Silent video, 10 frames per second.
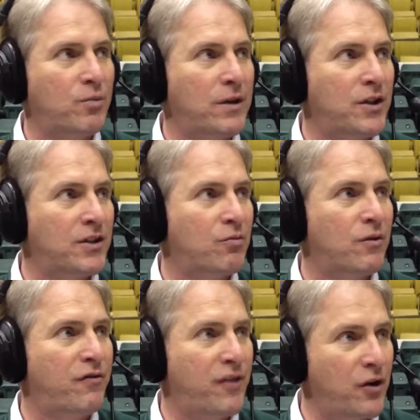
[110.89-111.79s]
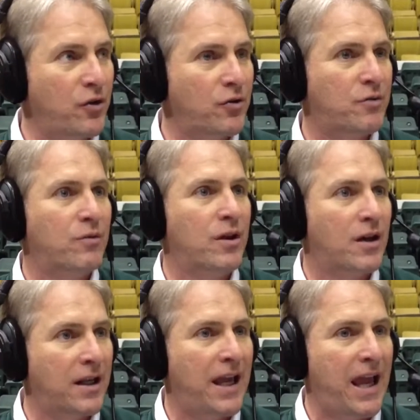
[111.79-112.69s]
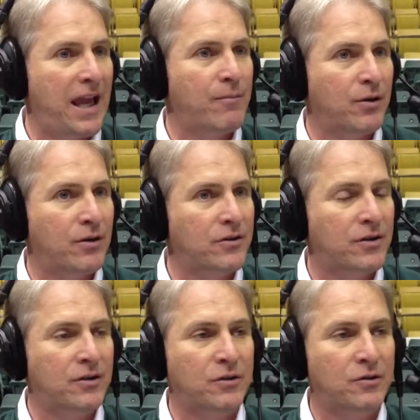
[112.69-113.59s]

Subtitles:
We just refused. We were unable to